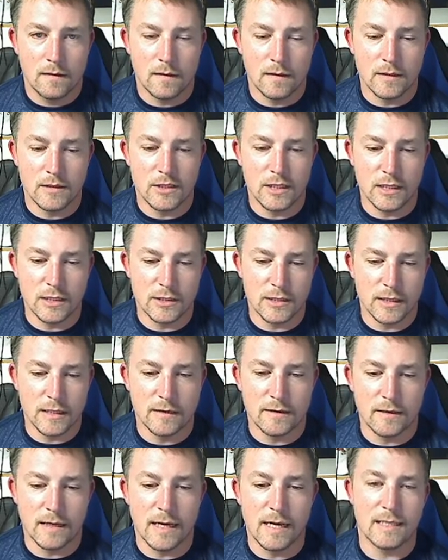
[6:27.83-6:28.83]
I changed
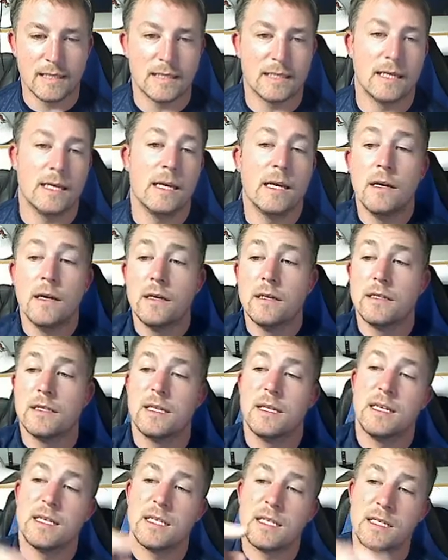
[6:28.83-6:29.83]
gear. Nice. See,
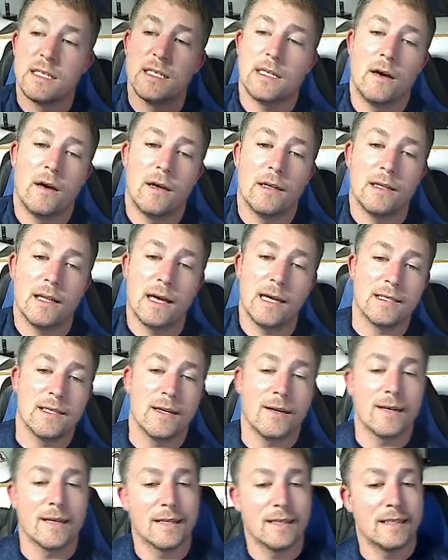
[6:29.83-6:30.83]
this is an online
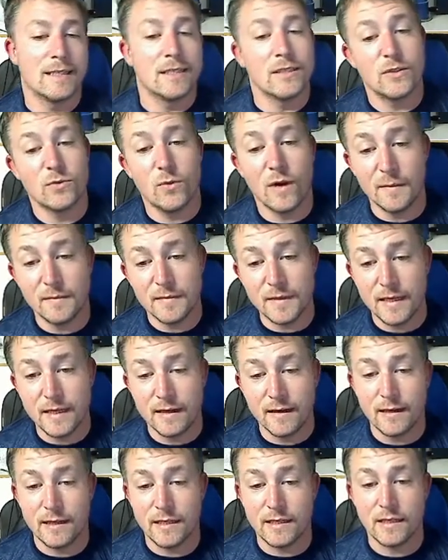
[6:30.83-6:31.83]
target. They just swapped
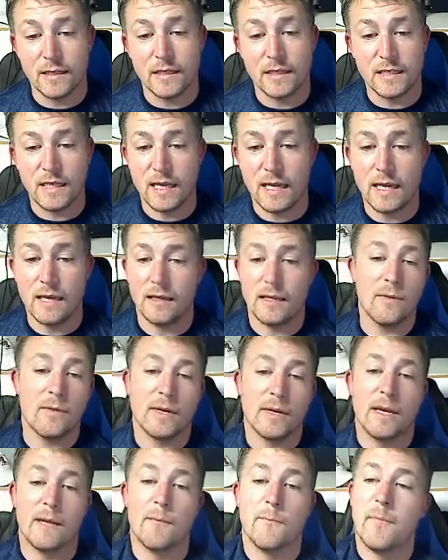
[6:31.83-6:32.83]
gear, and see, they were
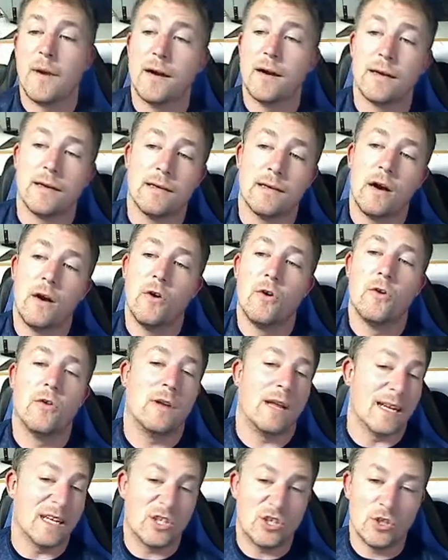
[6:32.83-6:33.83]
getting burned. Oh,
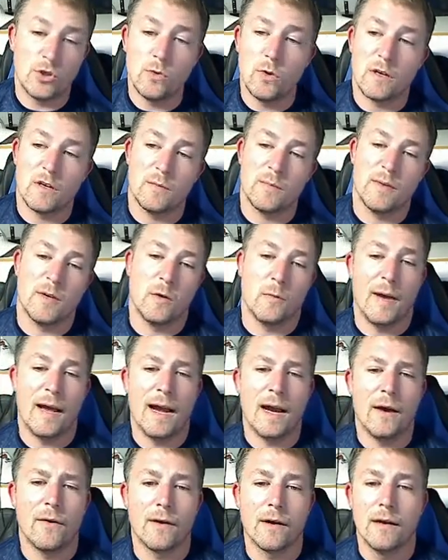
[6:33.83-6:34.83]
like 200 mil
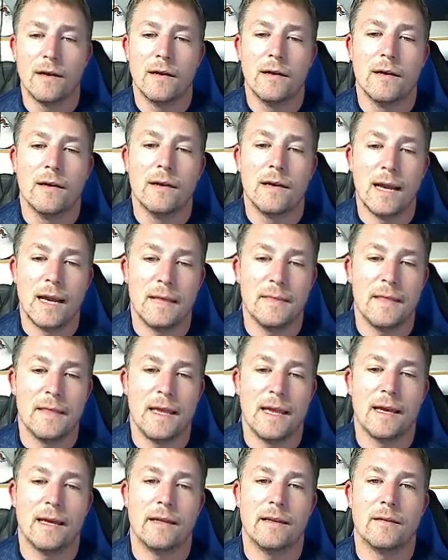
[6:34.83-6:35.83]
power, and
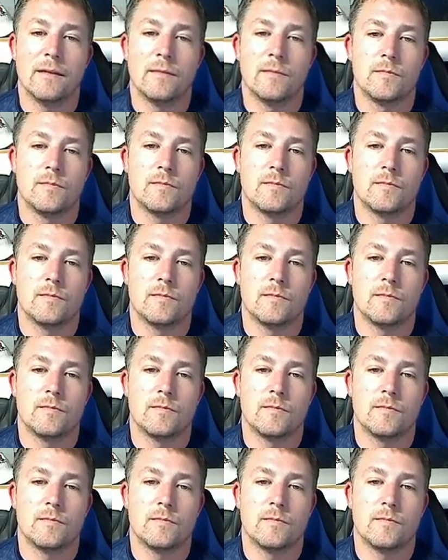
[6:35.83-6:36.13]
then